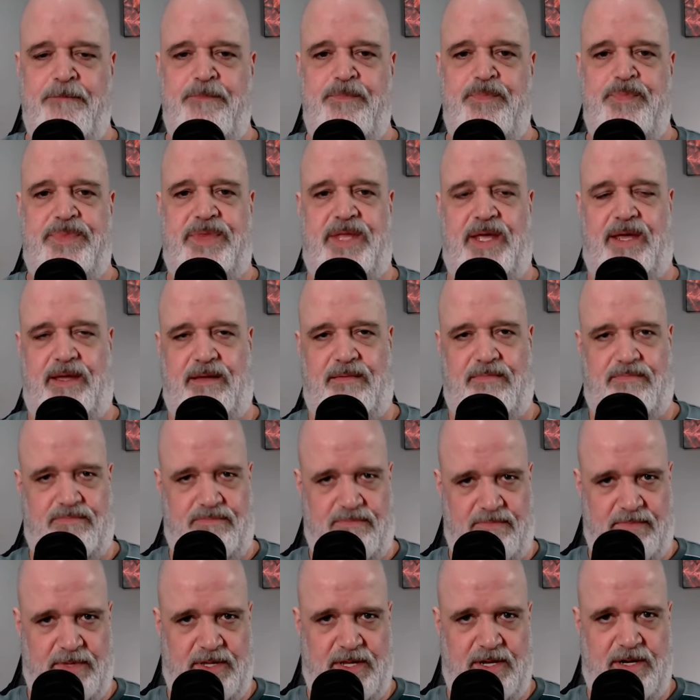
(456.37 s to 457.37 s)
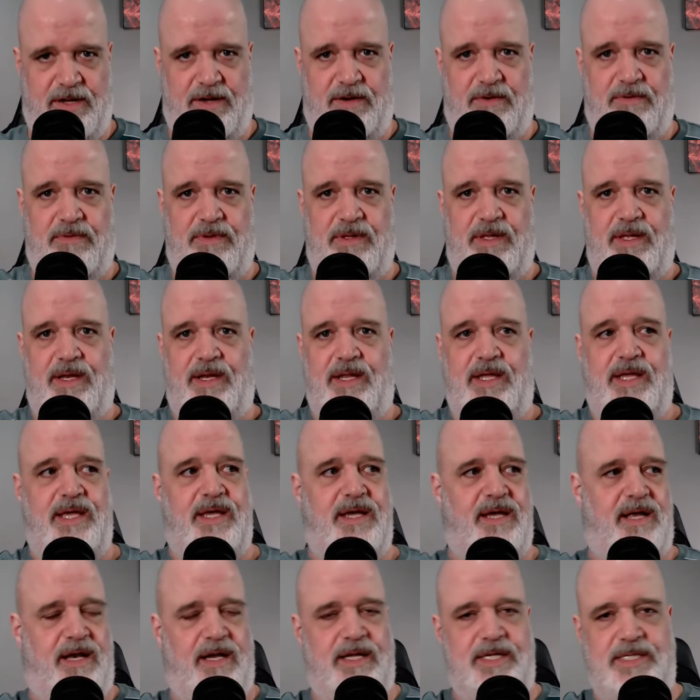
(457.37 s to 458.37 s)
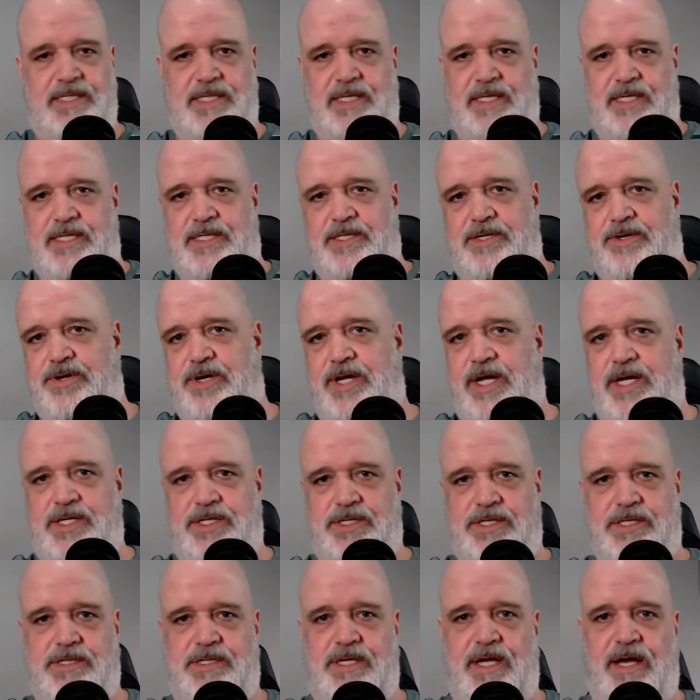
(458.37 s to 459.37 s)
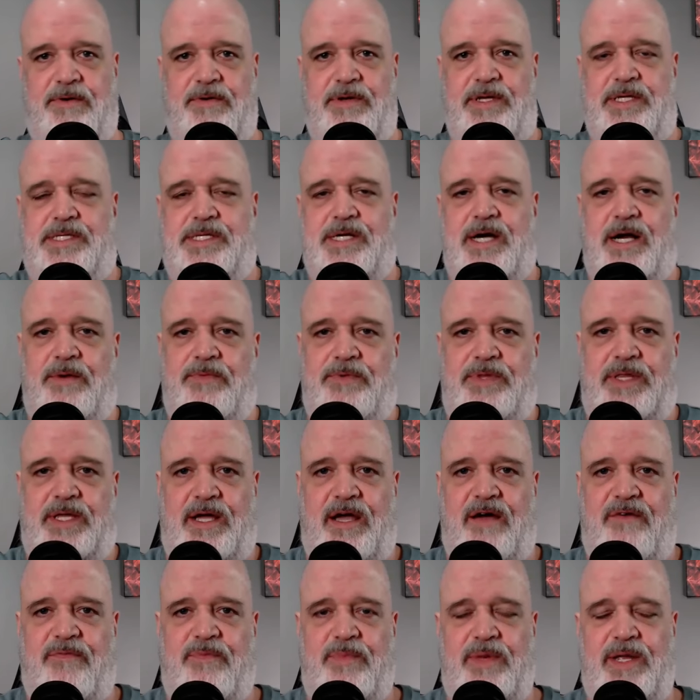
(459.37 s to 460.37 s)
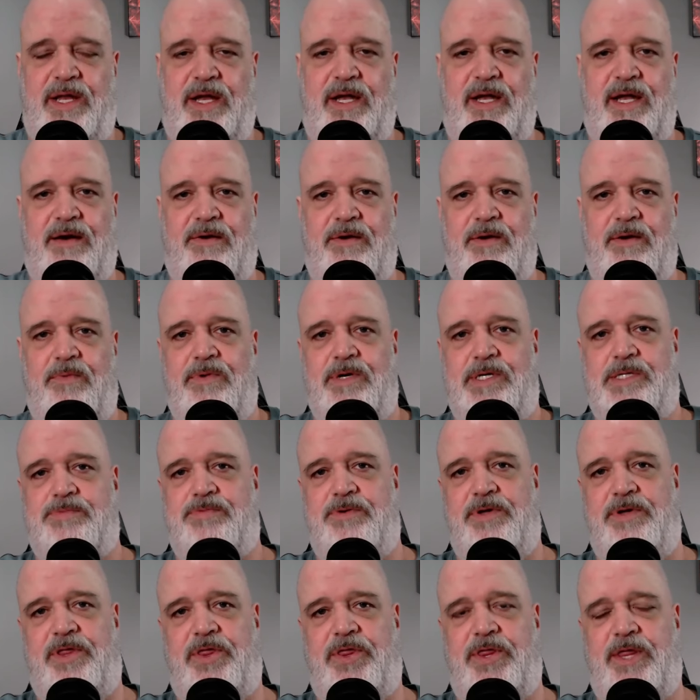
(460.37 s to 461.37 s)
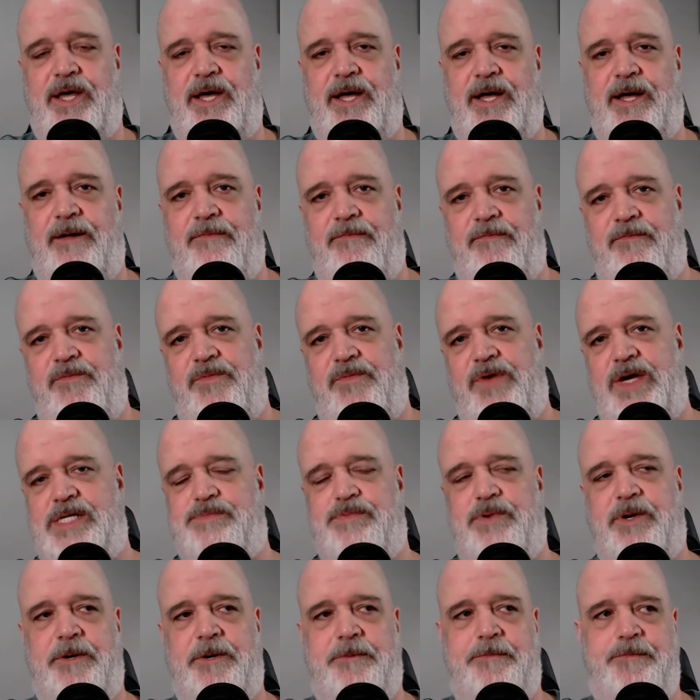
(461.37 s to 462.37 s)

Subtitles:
They, you know, and he had listed his credentials, how he started with the government and now he works with Facebook.